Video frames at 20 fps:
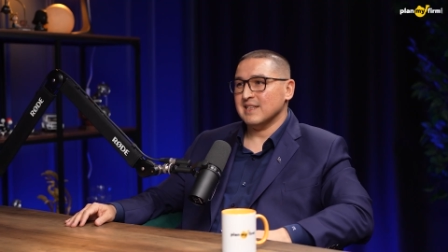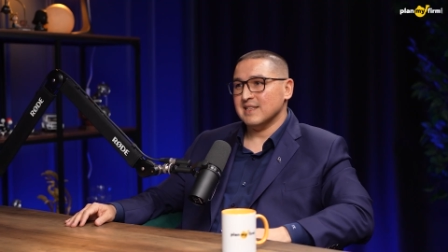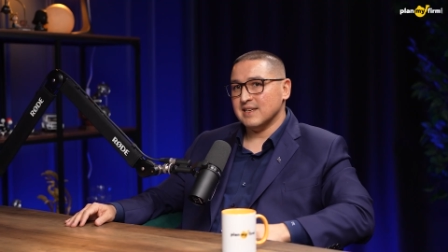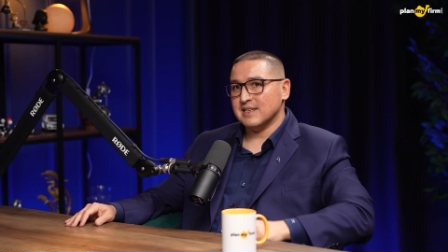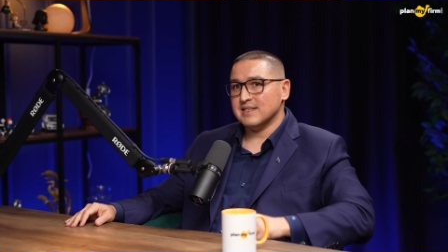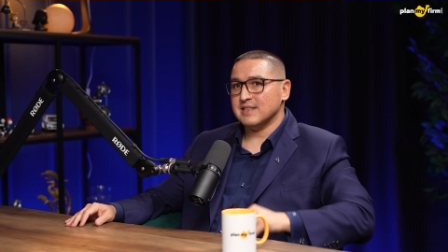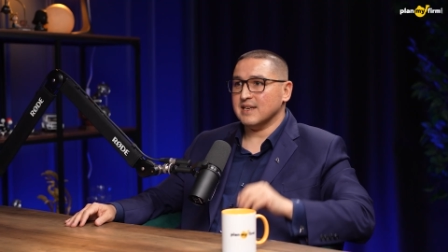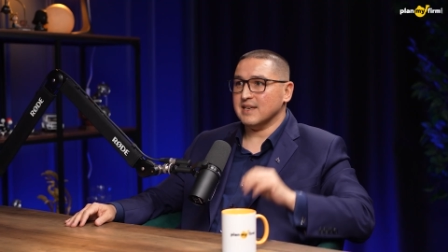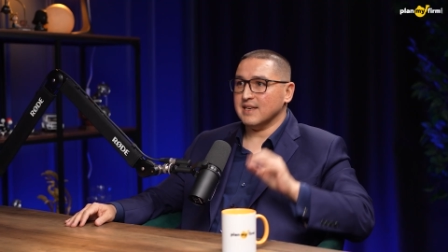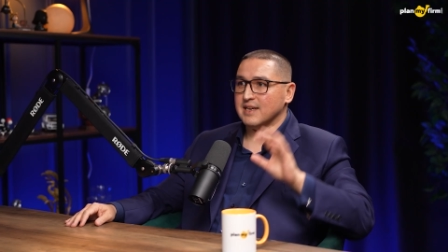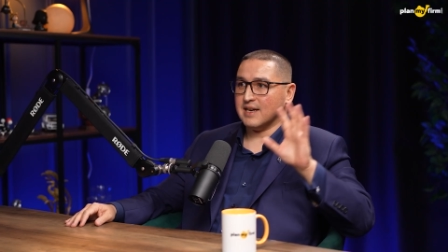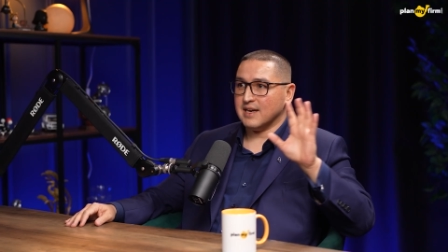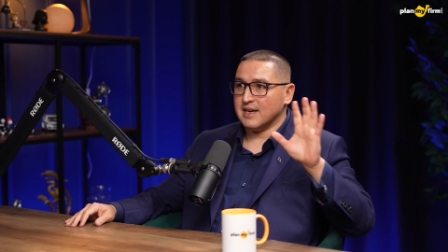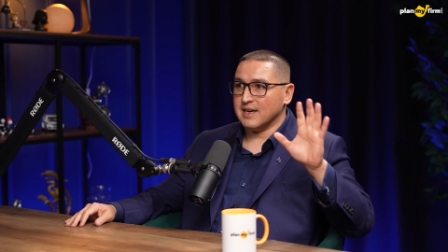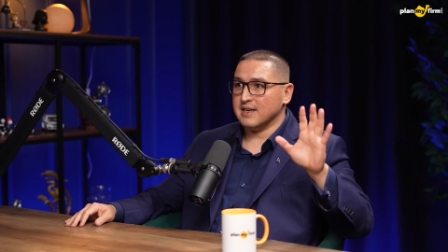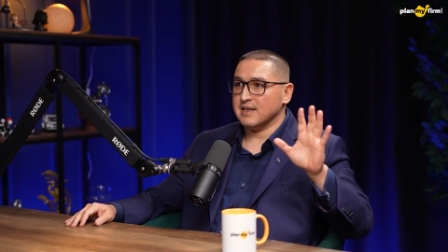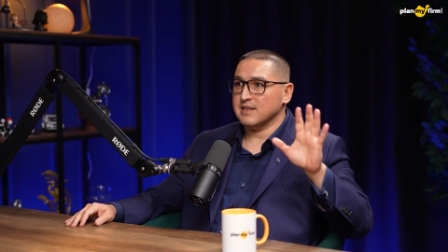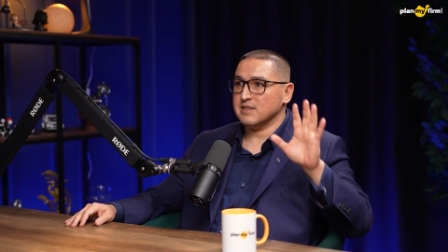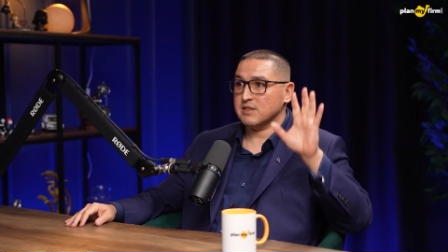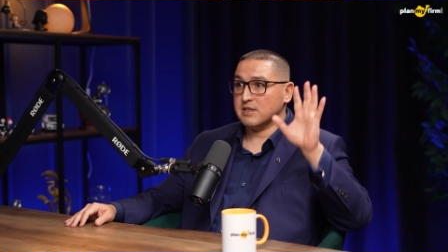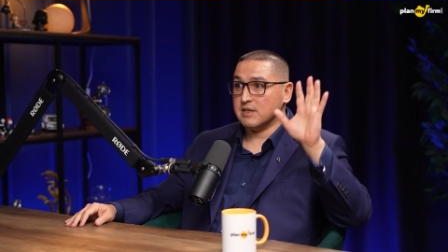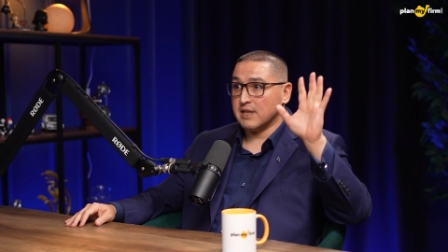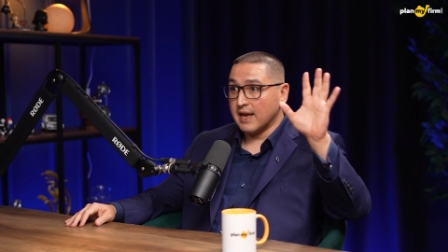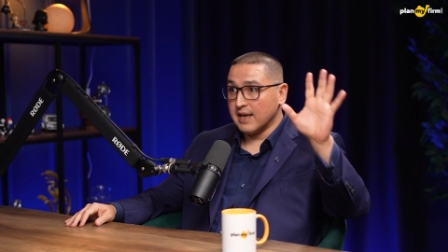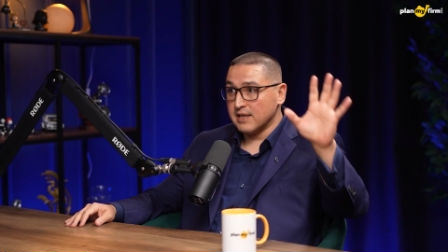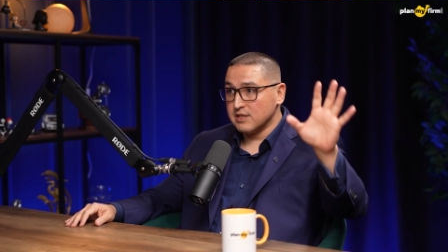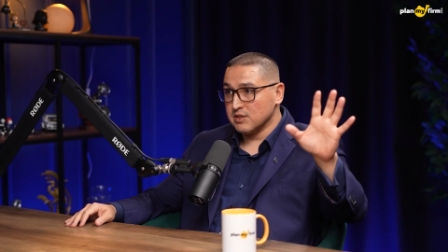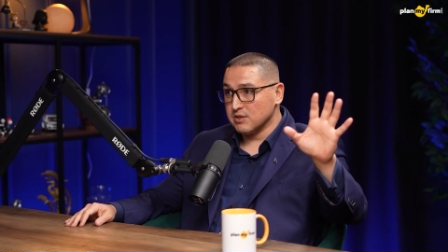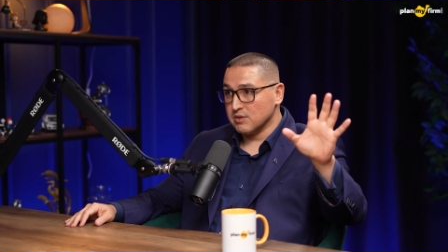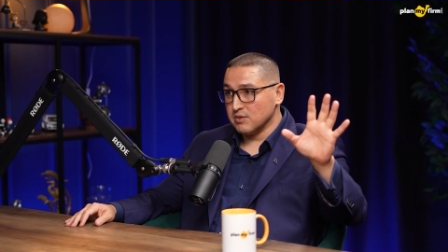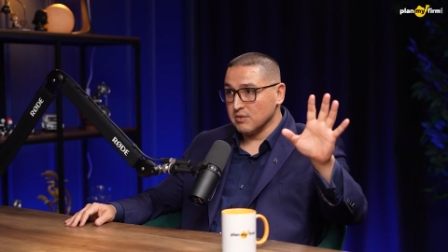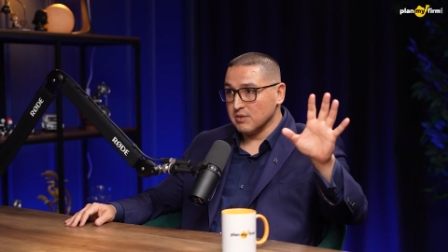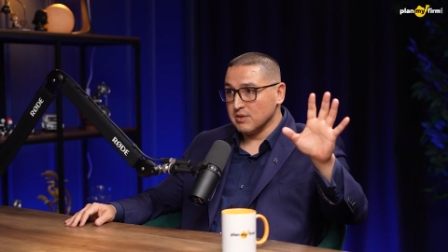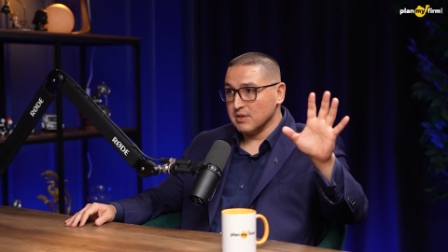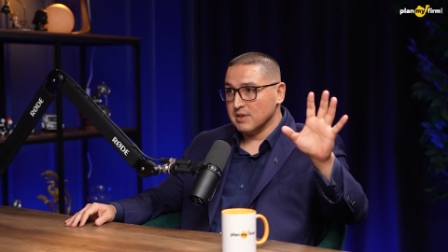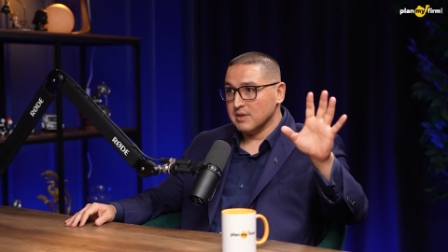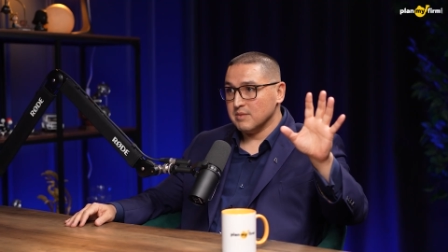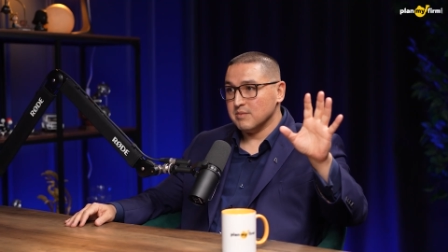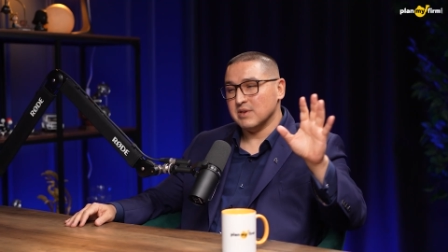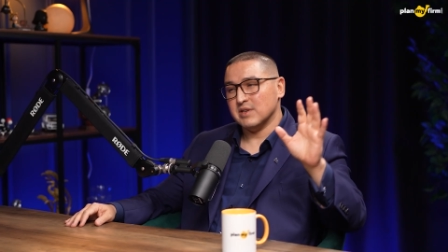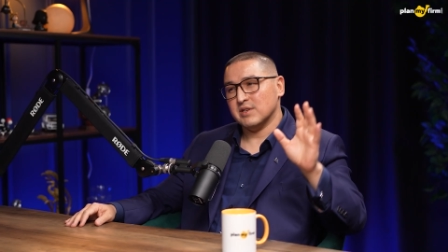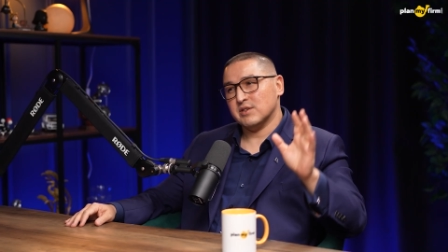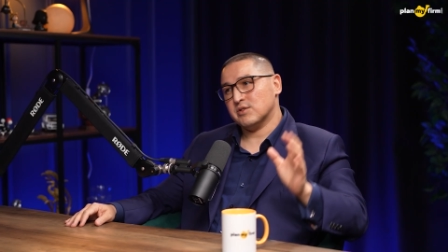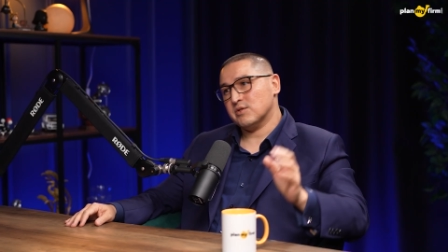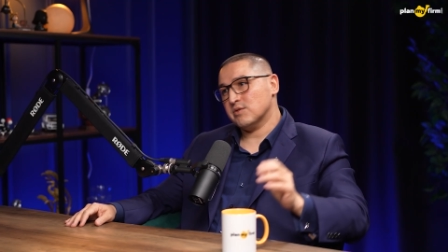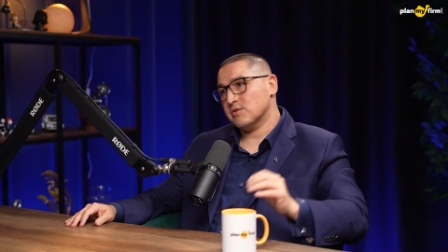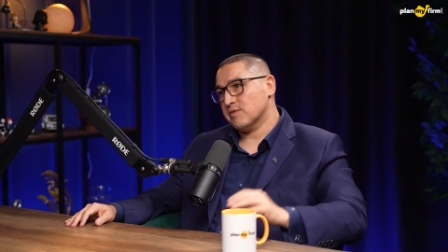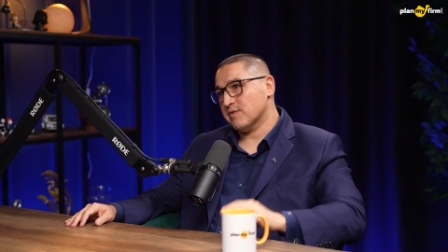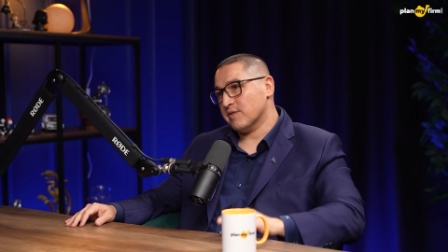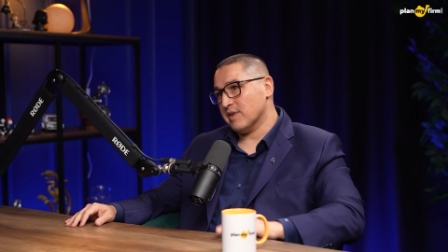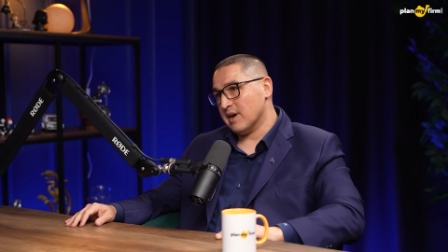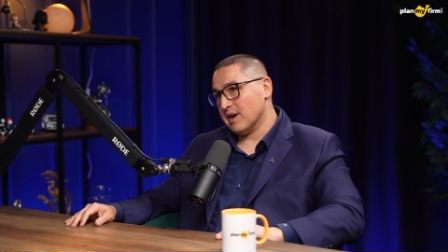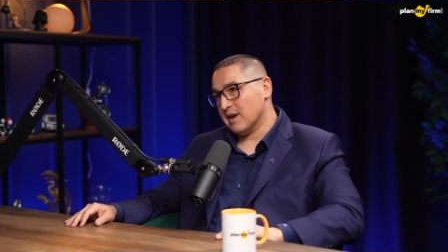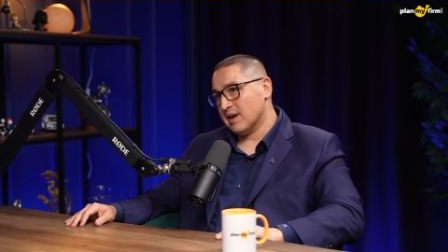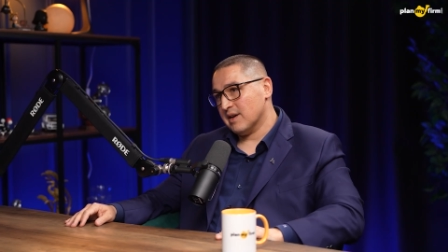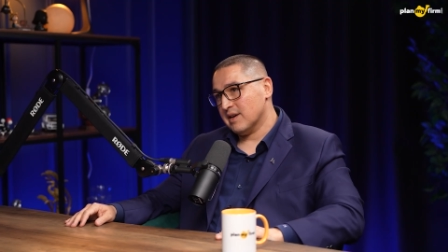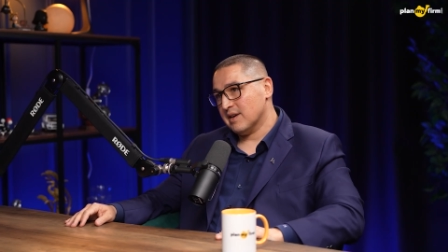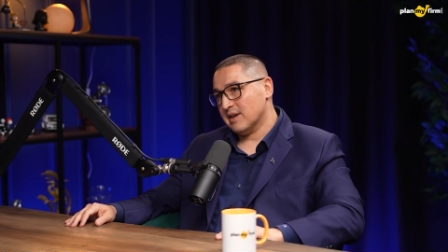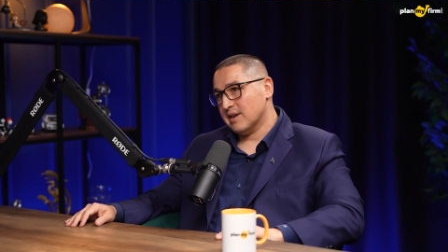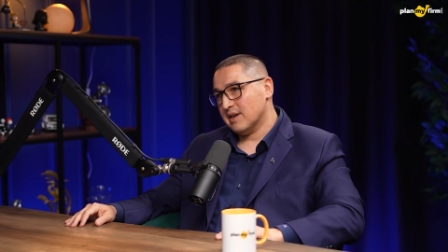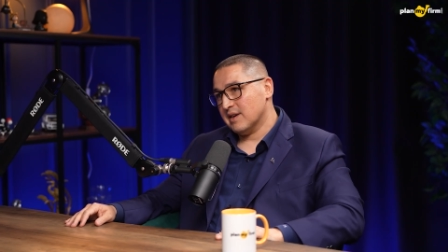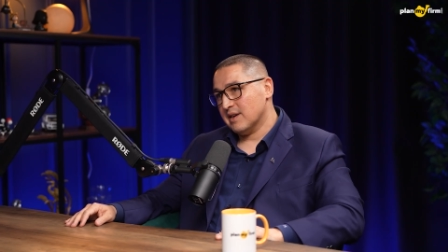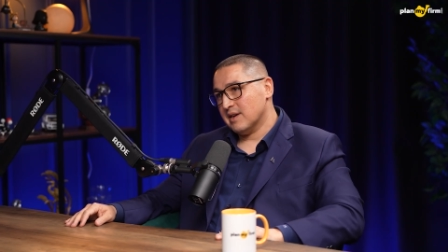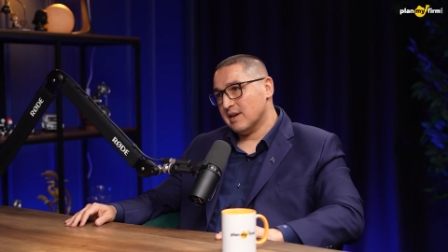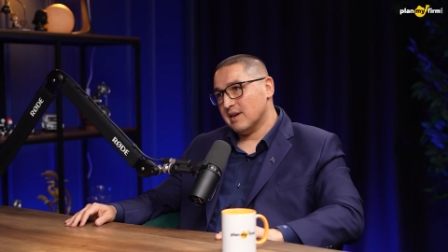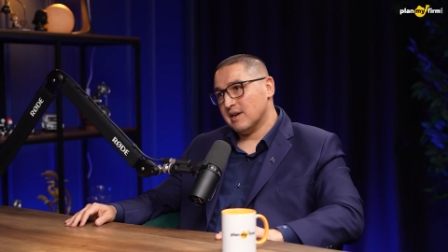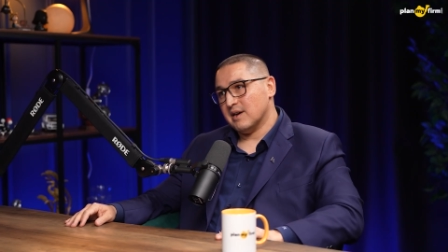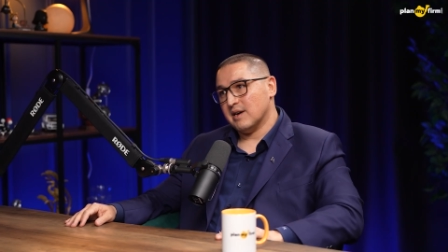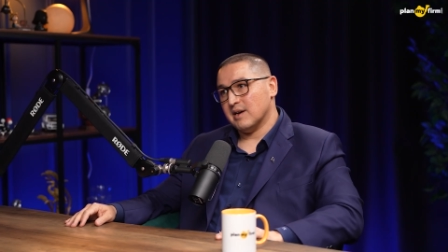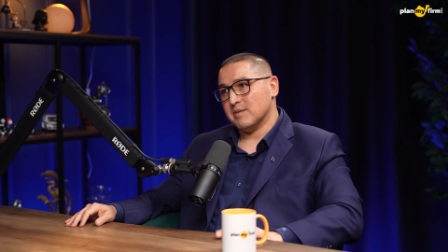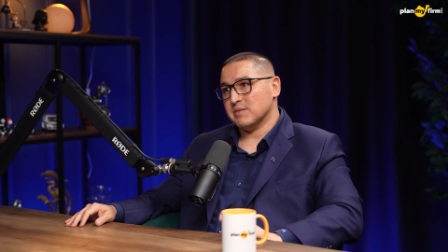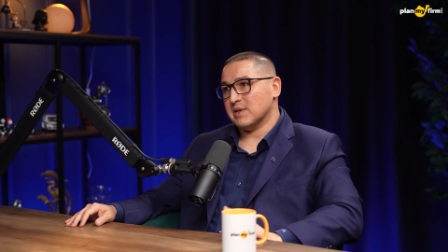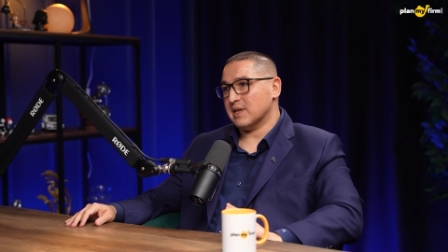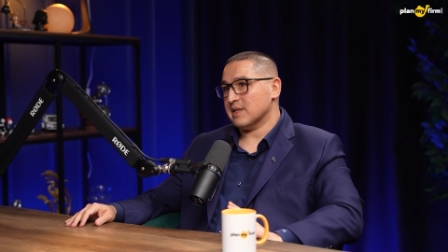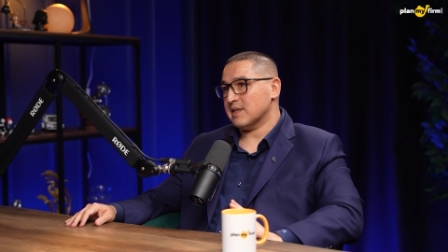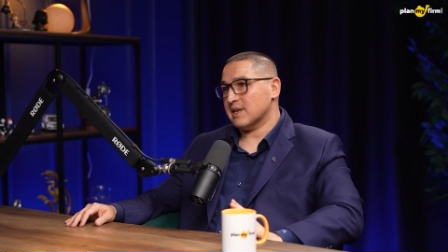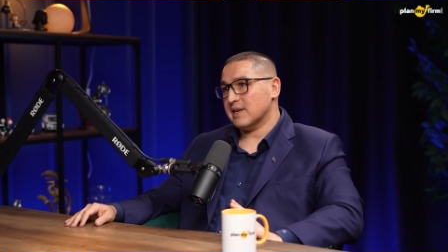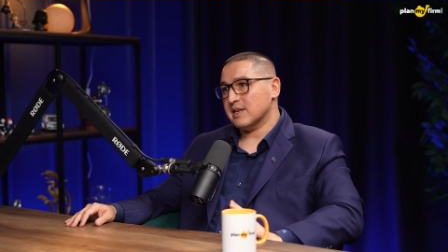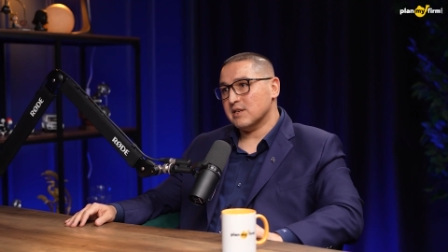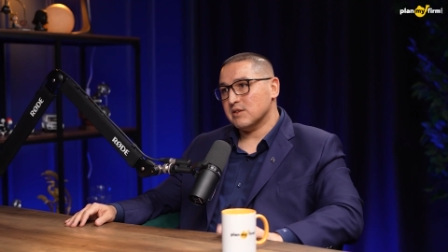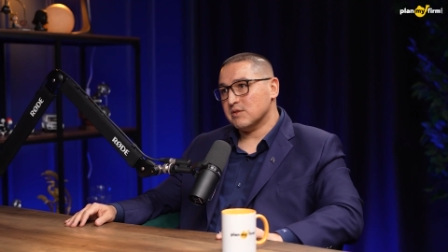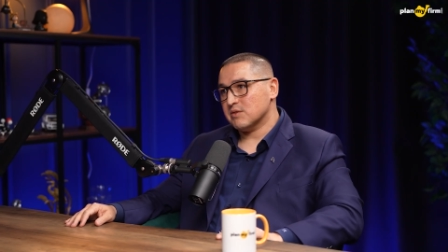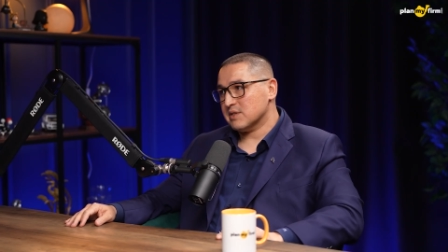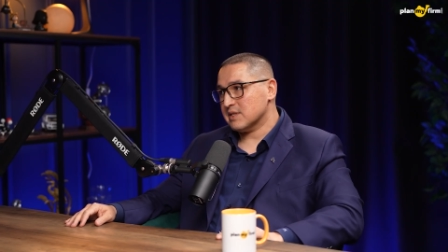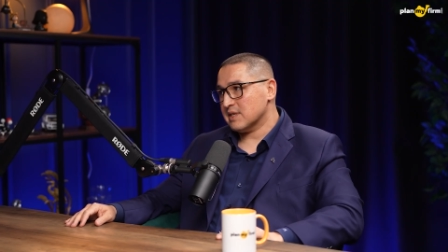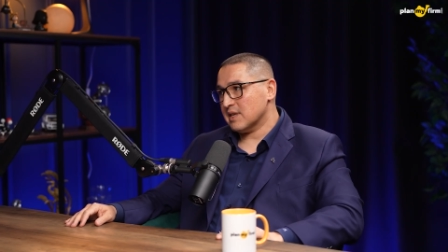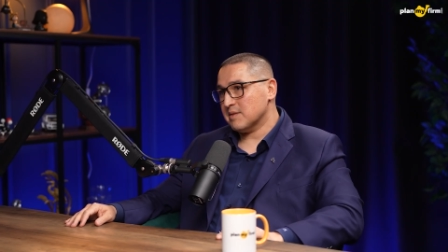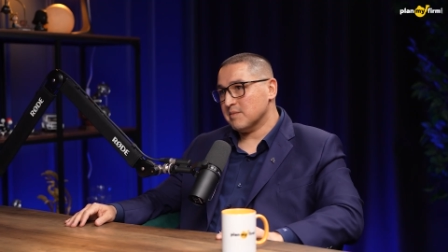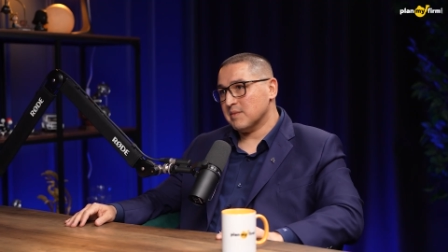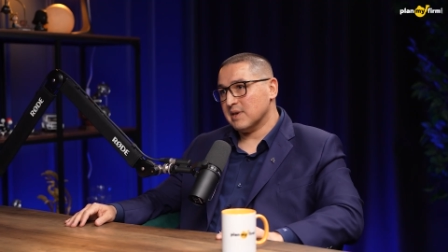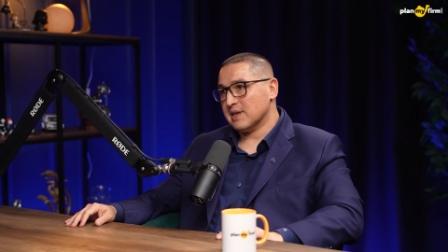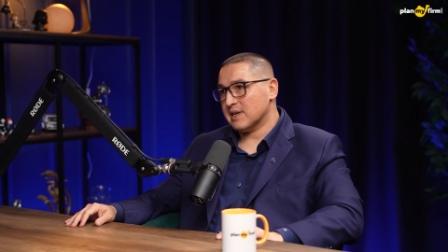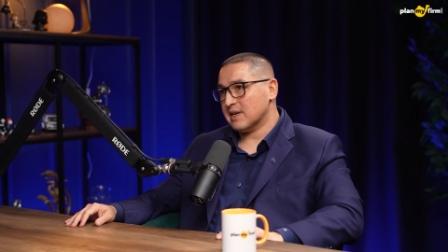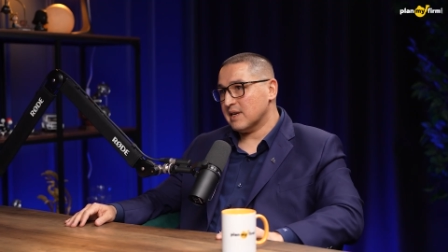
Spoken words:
They say, yeah, it's great school, but it's too far. I'm not ready to send my